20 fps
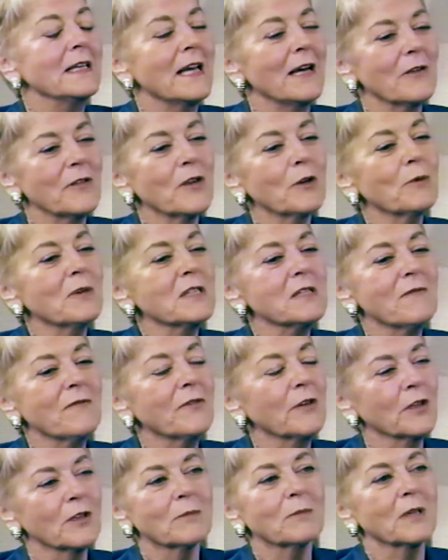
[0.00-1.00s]
Now, there isn't
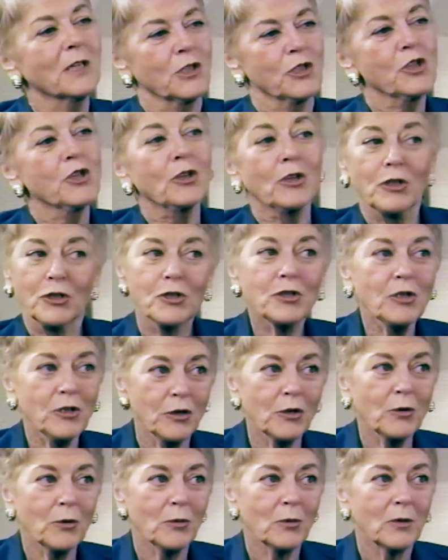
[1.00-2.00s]
very much you could
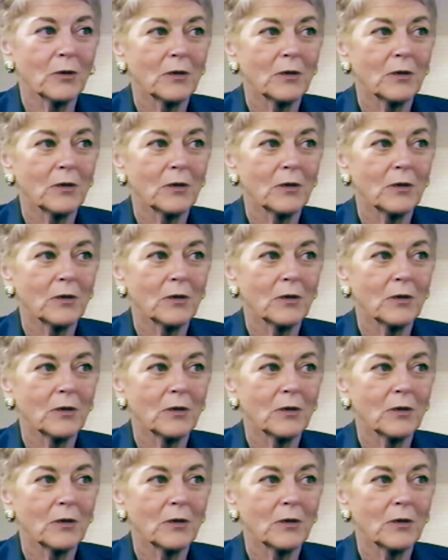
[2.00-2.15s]
do